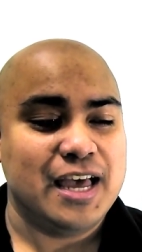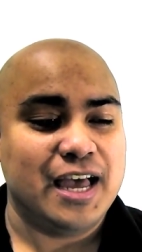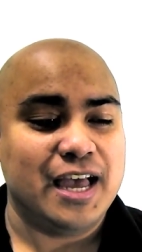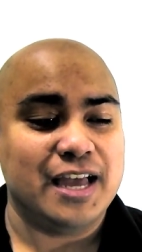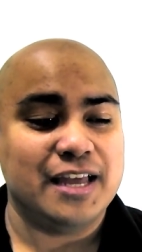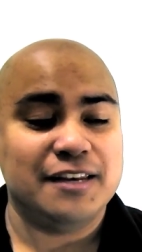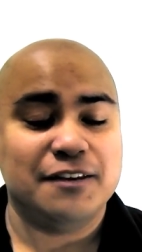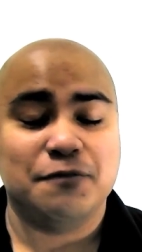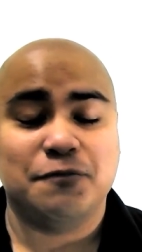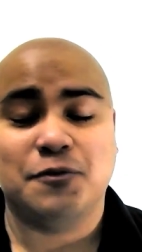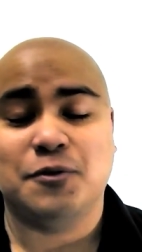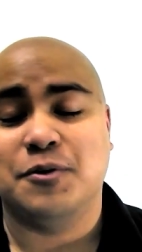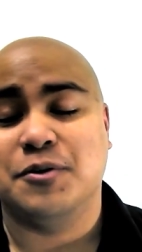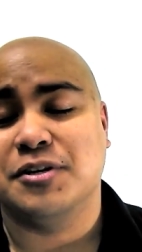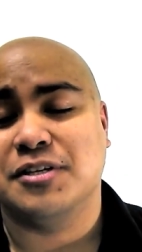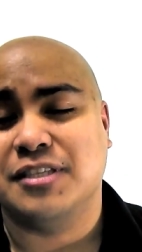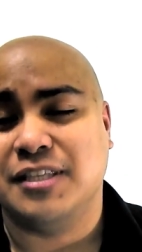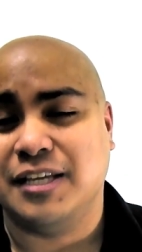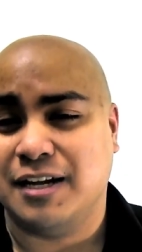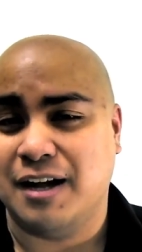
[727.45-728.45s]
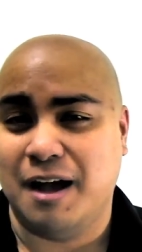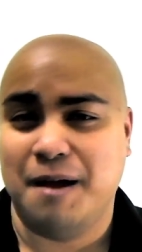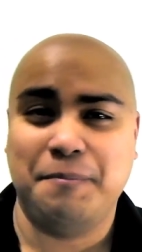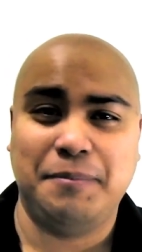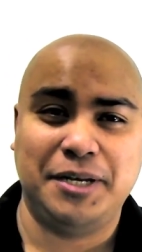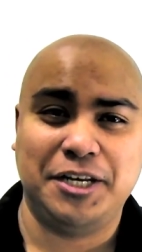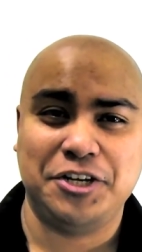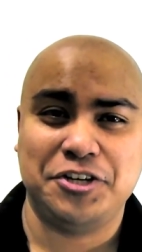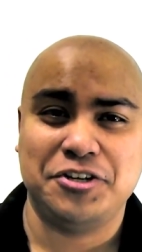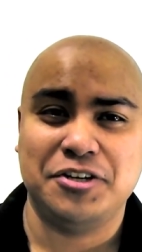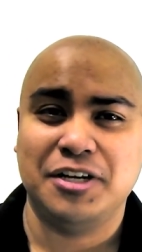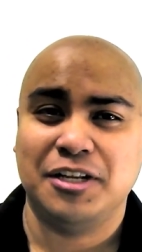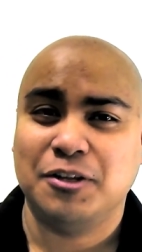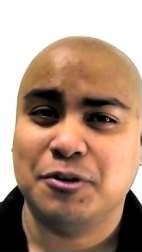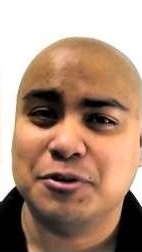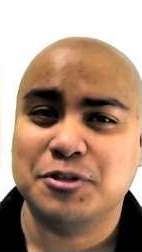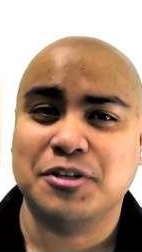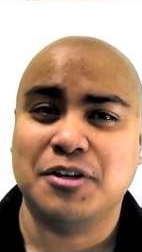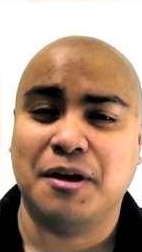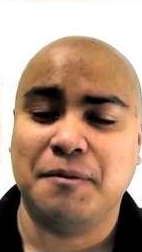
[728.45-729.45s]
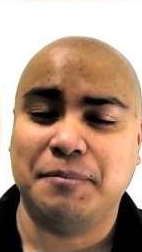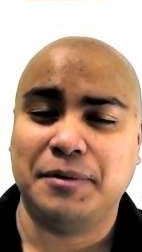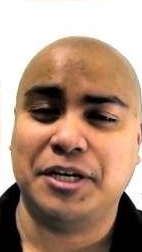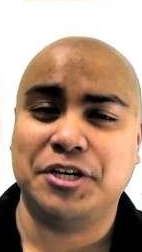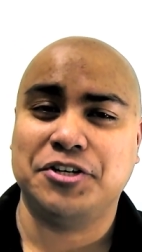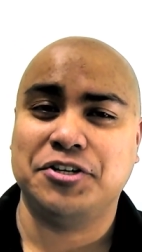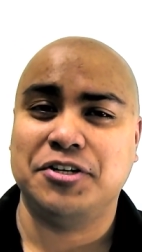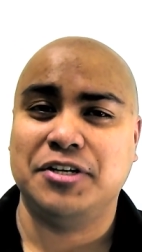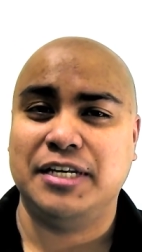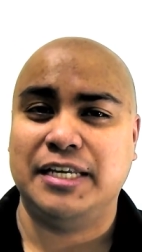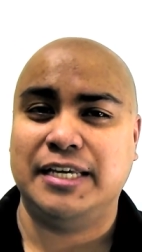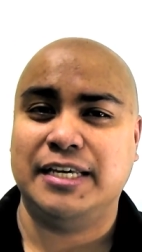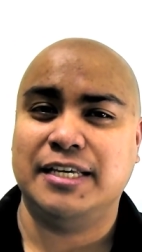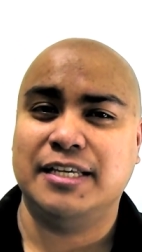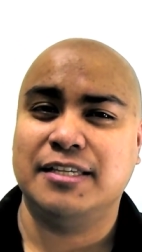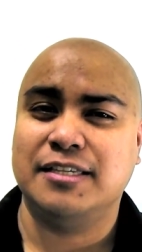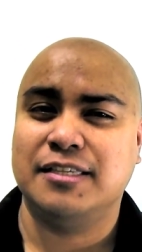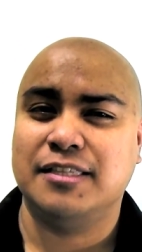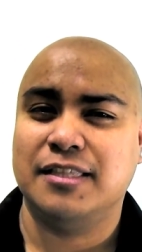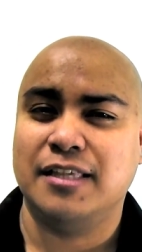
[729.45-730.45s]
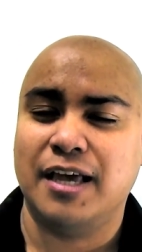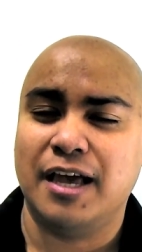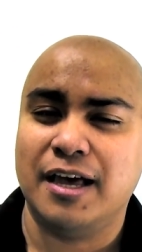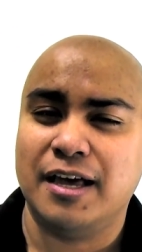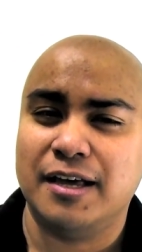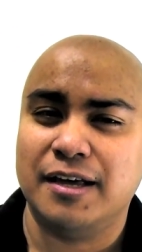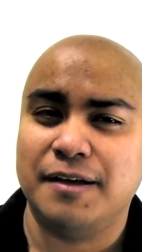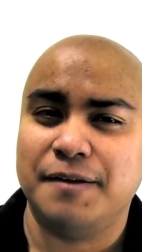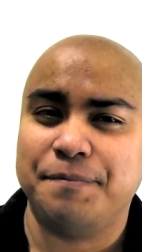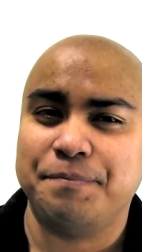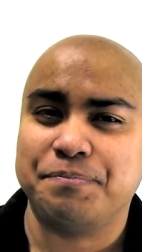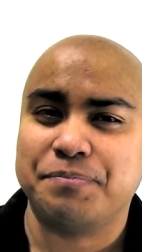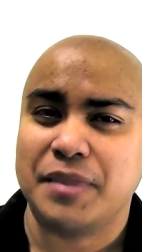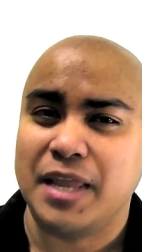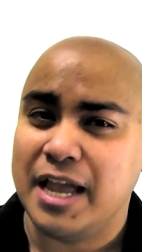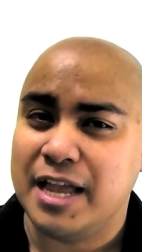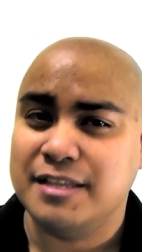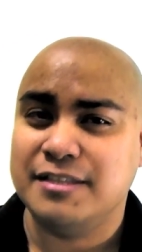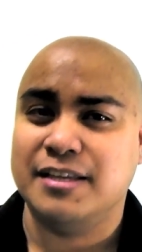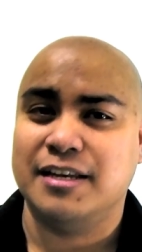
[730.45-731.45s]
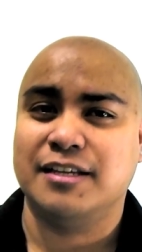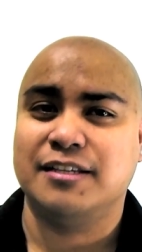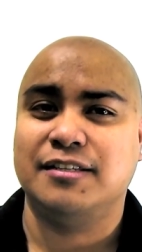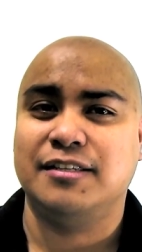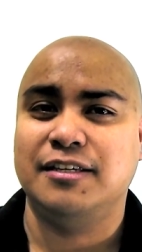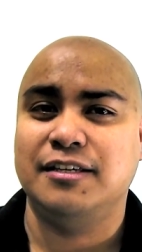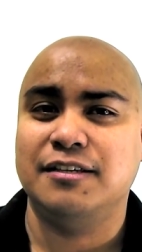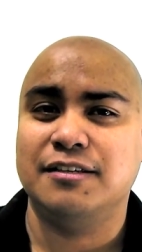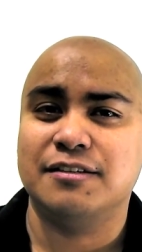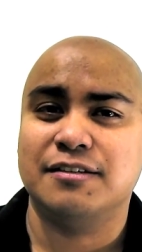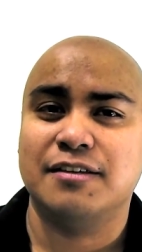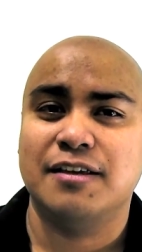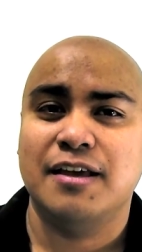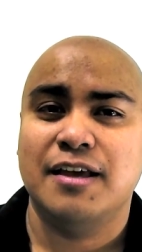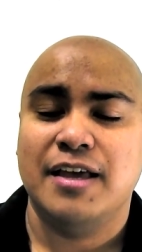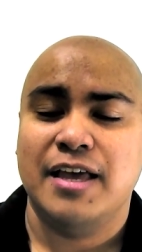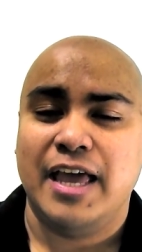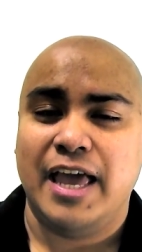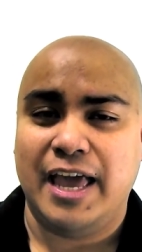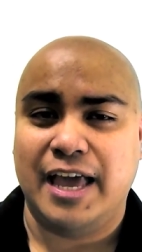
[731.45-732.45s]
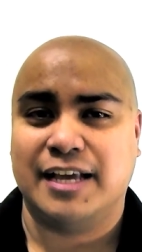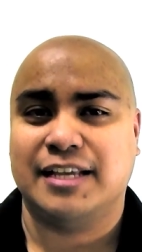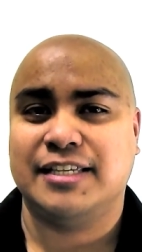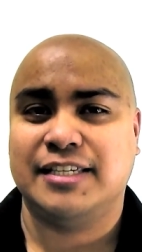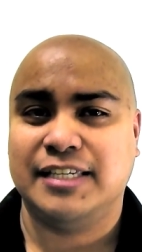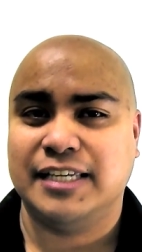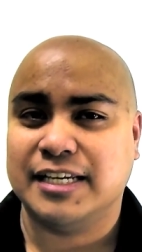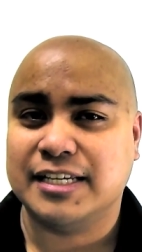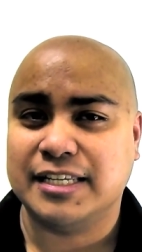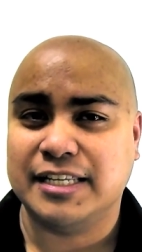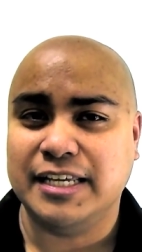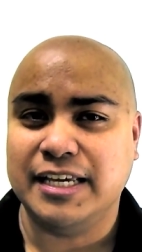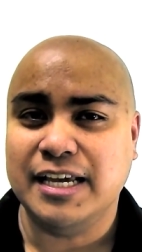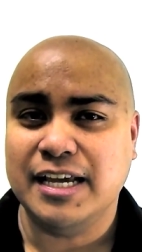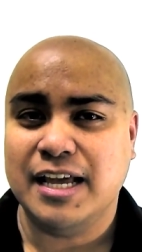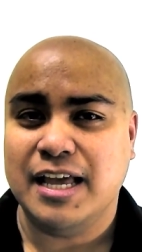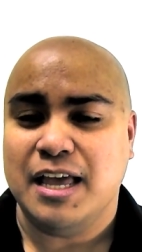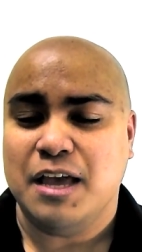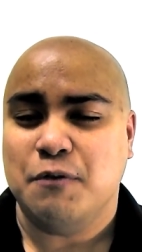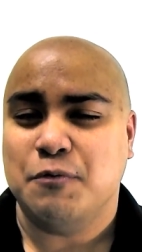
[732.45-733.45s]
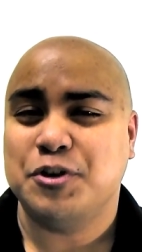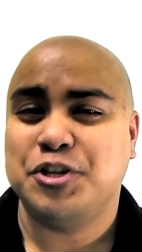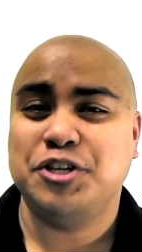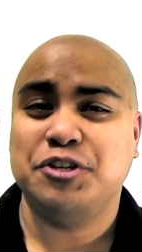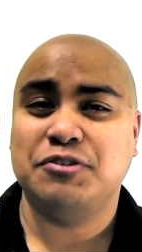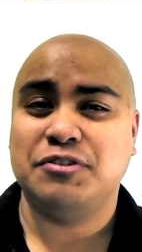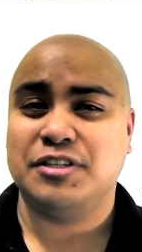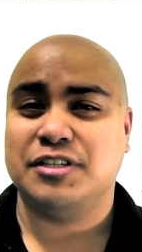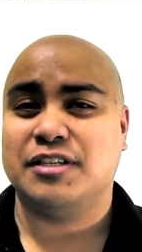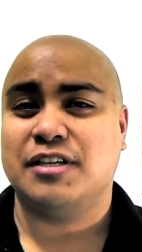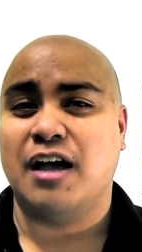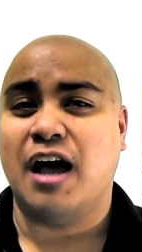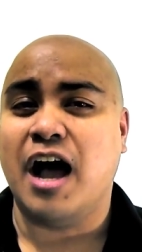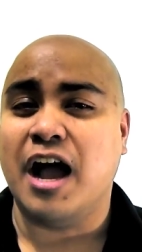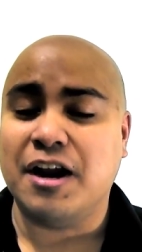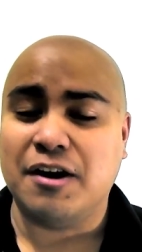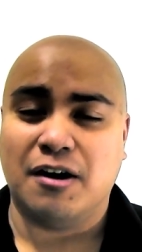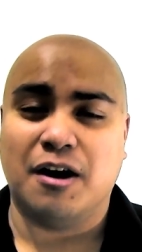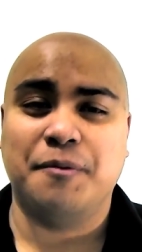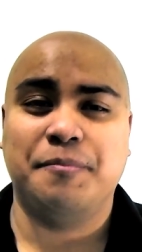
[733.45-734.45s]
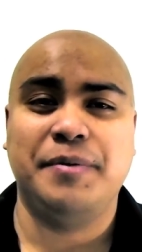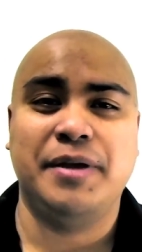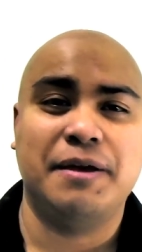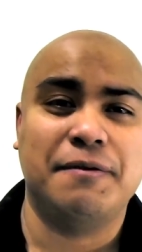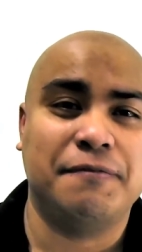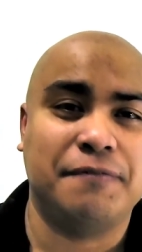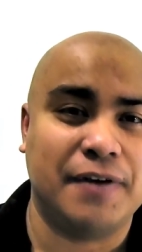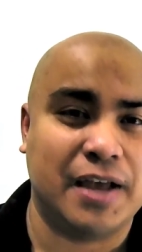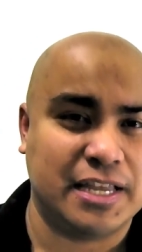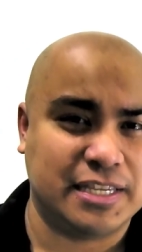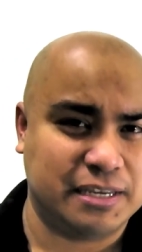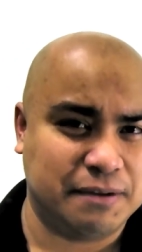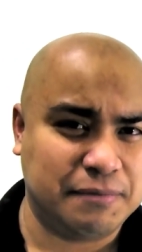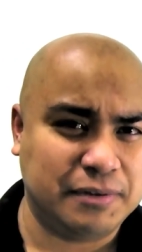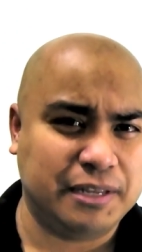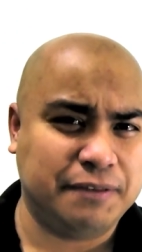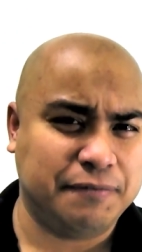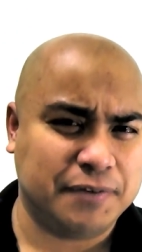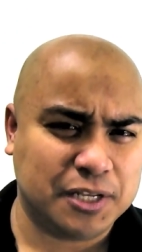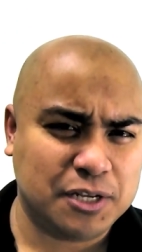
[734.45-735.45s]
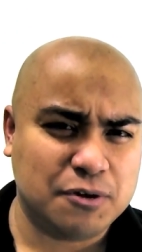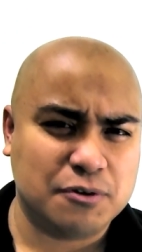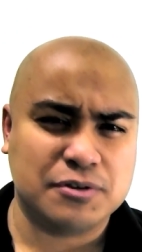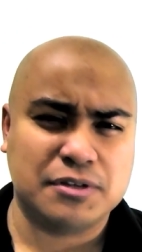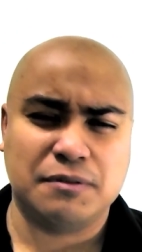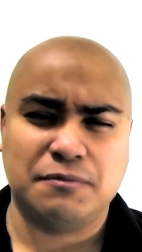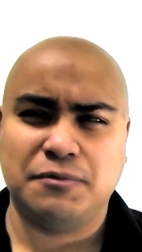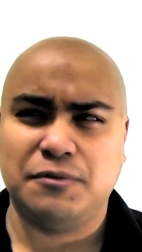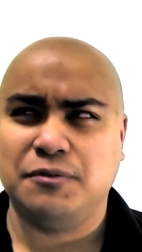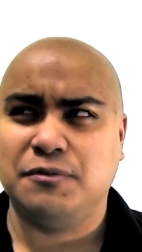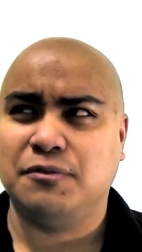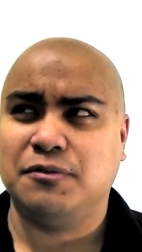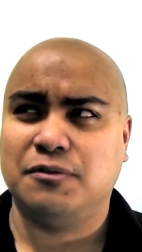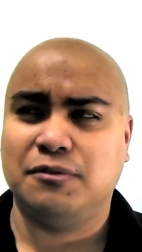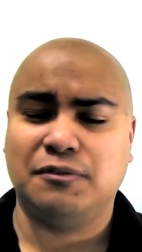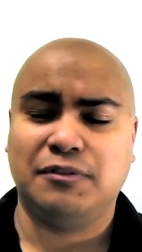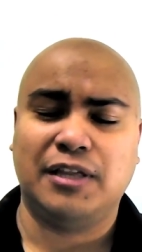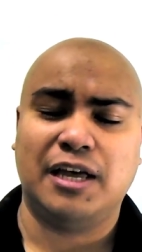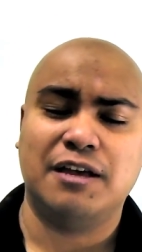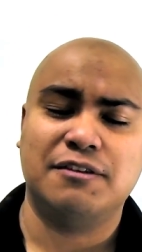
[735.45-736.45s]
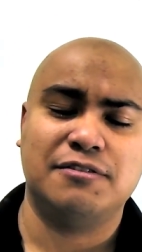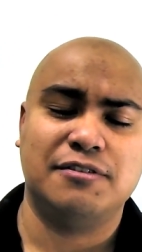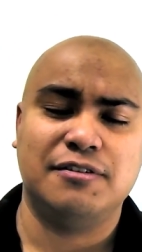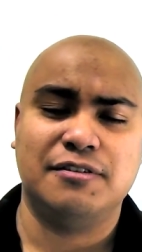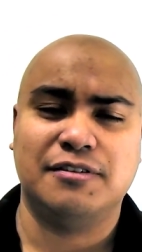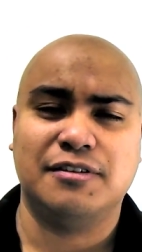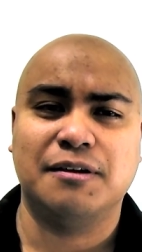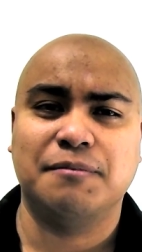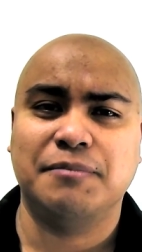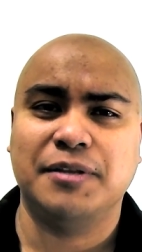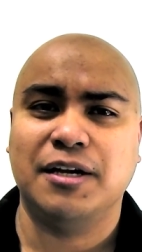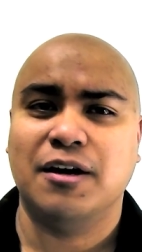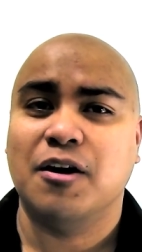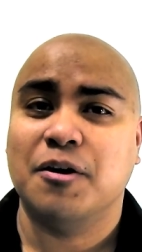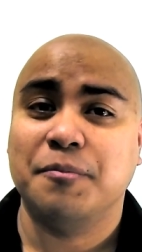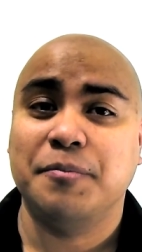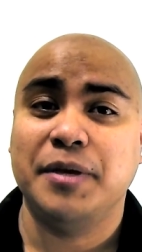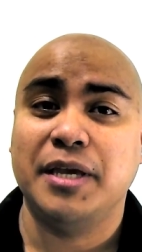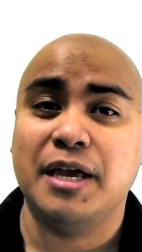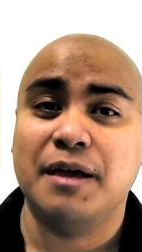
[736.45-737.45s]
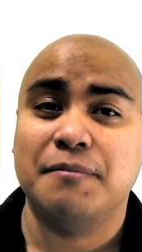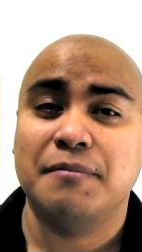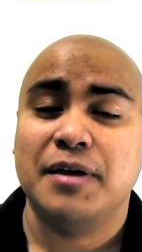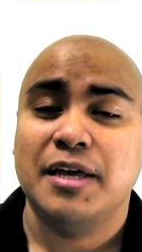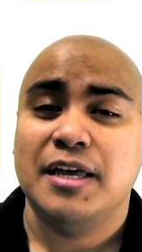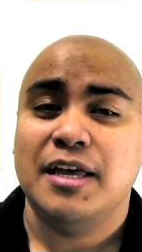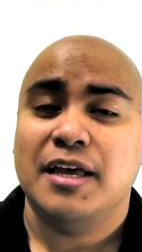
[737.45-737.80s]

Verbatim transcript: And of course, the competition, the close competition, is um, NZXT's X60, which uses higher RPM fans. I believe it goes up to 2,000 something RPM,